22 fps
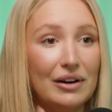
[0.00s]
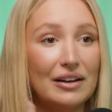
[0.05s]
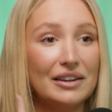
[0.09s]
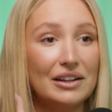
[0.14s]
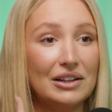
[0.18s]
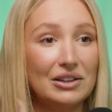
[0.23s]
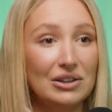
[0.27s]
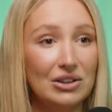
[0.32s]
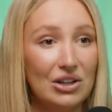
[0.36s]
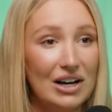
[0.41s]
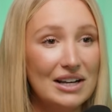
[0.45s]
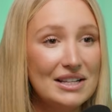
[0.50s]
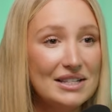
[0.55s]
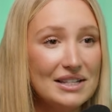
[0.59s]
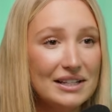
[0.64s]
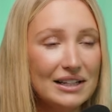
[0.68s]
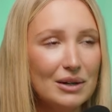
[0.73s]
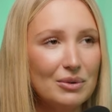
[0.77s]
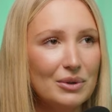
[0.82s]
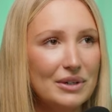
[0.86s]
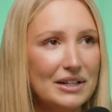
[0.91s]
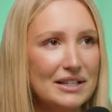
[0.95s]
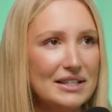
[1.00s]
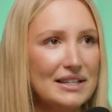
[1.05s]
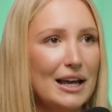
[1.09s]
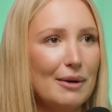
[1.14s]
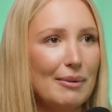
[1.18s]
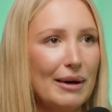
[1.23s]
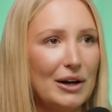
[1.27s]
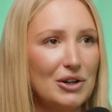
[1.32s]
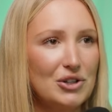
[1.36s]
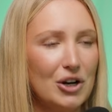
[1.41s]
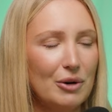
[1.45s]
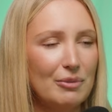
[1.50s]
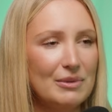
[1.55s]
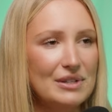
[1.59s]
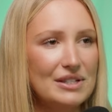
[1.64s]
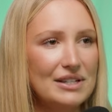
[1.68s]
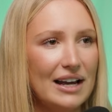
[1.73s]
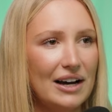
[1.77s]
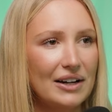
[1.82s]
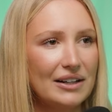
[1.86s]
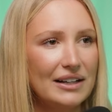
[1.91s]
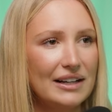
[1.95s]
the last thing I want to say about
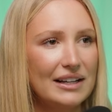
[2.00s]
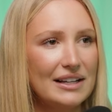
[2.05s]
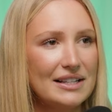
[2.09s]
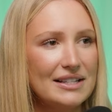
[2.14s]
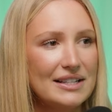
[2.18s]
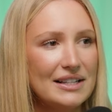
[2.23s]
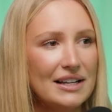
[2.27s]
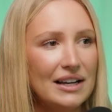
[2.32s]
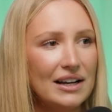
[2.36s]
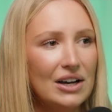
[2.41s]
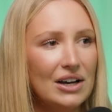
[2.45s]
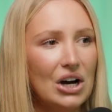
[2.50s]
Thomastown is